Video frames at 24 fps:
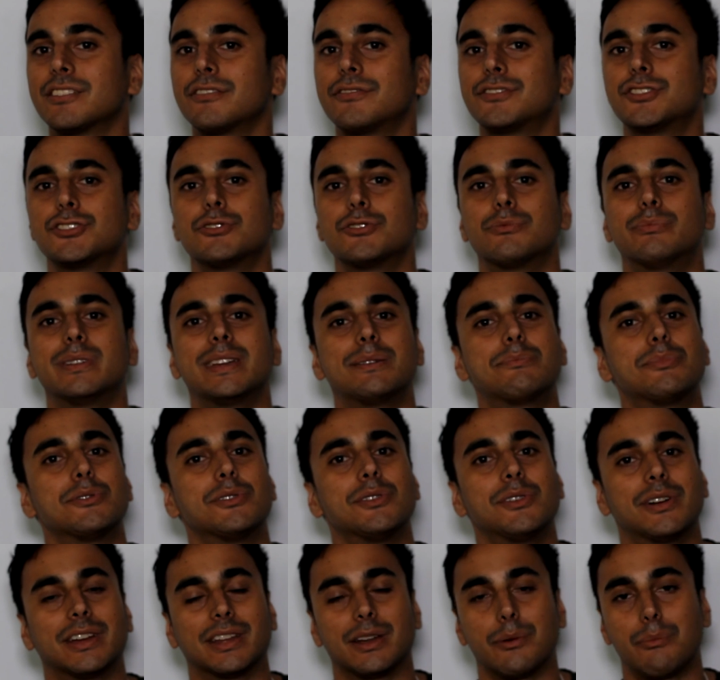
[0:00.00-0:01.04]
of two
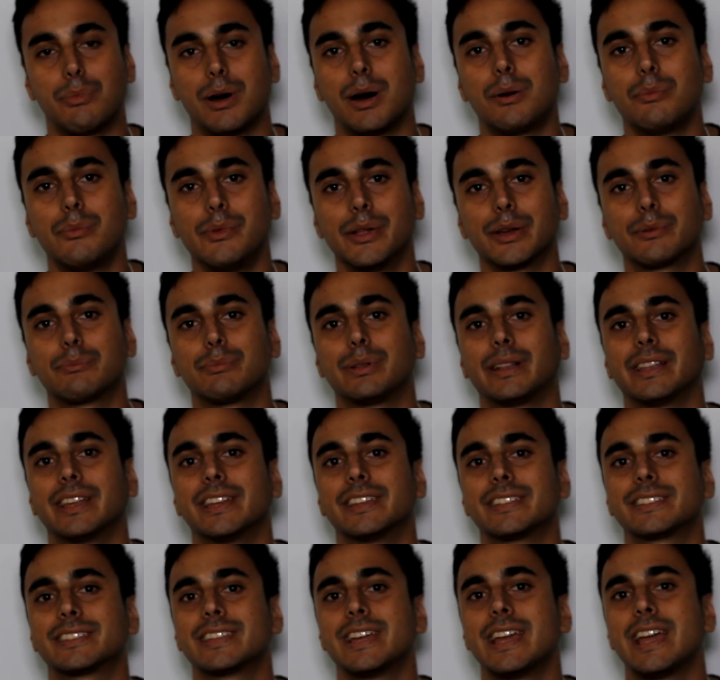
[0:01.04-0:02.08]
people in a public
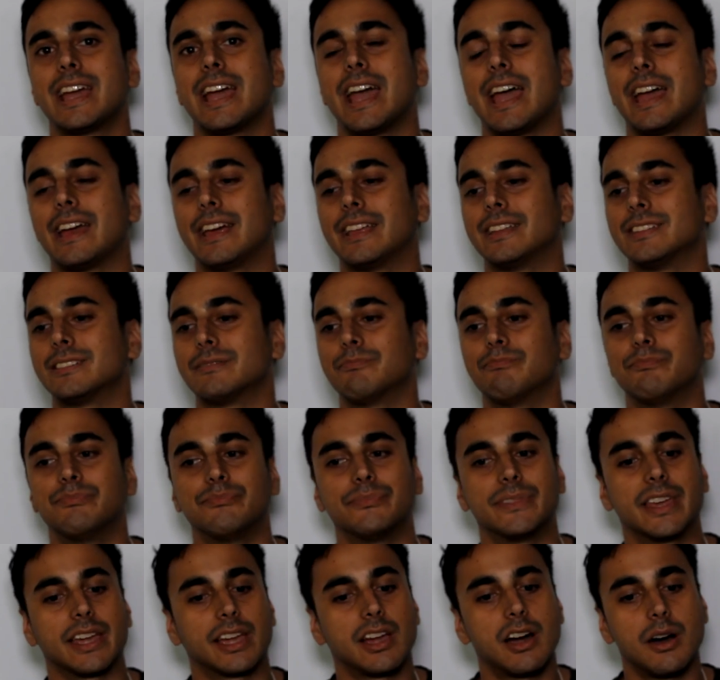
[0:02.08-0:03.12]
place,
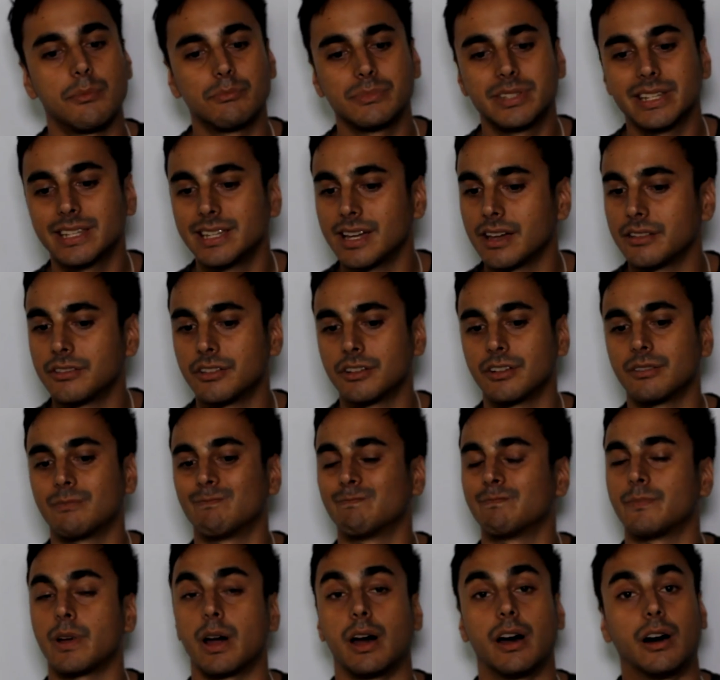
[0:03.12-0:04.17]
and they come
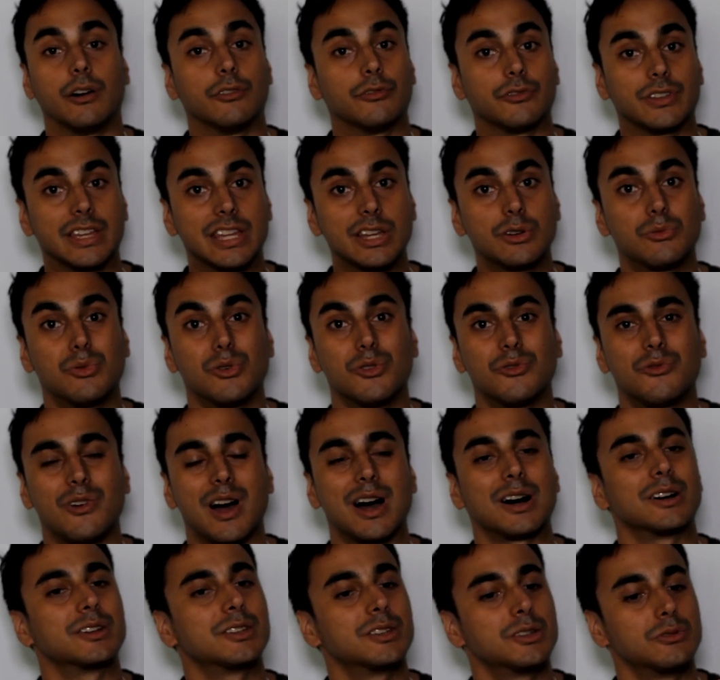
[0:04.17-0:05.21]
together of equal
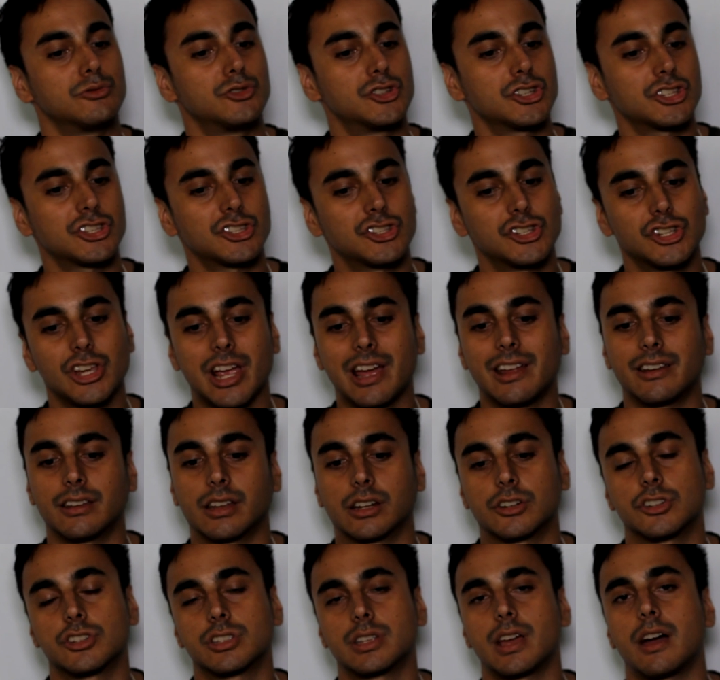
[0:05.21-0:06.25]
value, just
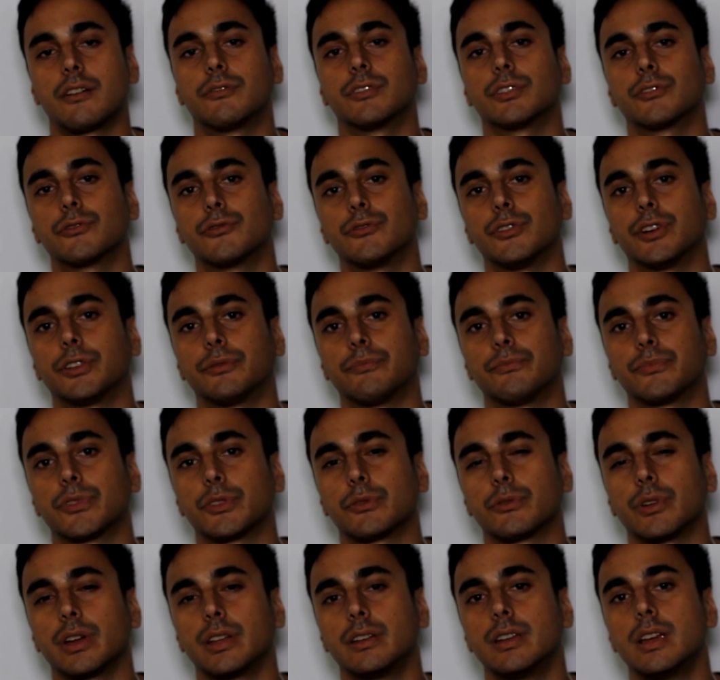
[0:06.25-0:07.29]
chatting, just having fun,
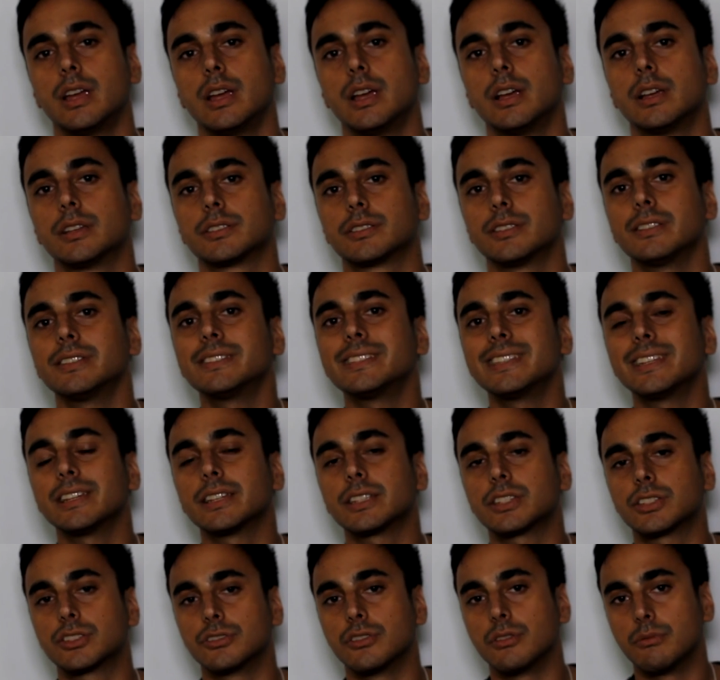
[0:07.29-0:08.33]
right? So this is the
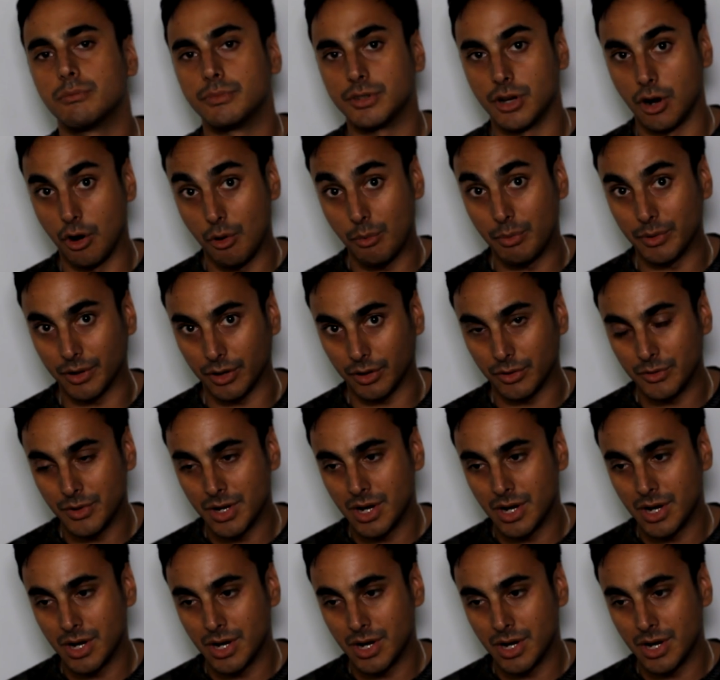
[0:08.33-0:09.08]
assumed opener.